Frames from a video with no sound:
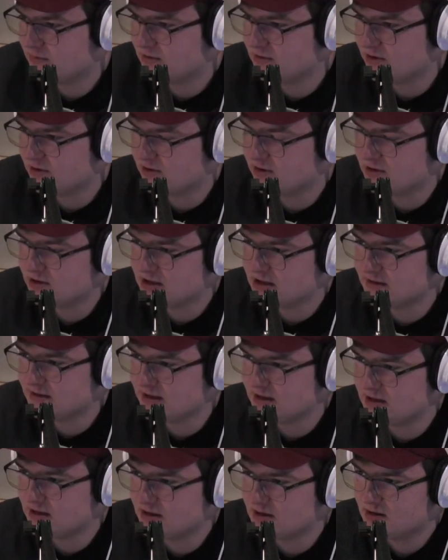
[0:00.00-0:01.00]
you need
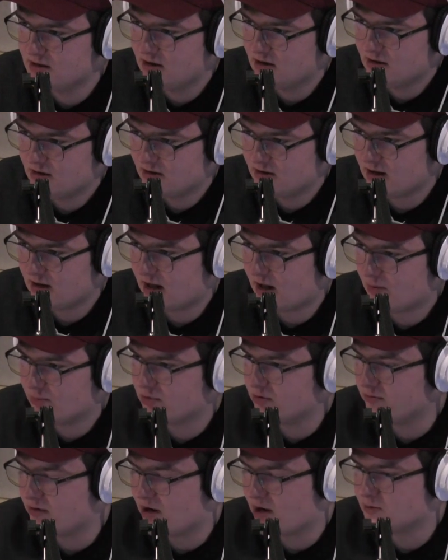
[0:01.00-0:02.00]
the
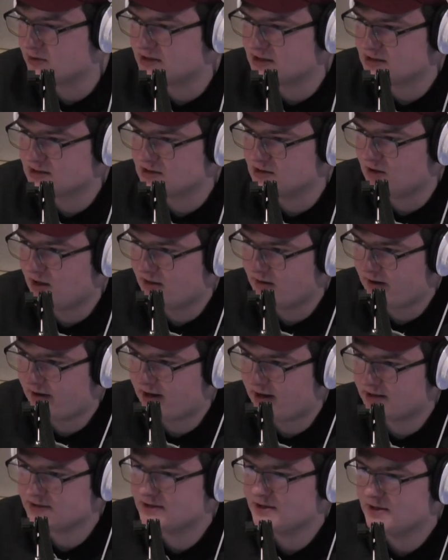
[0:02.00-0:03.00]
prerequisites and all
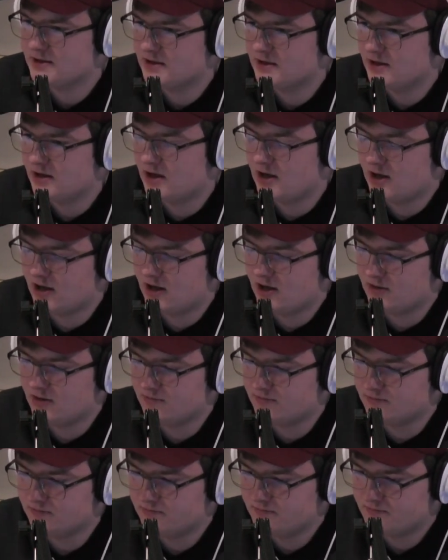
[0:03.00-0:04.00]
that. And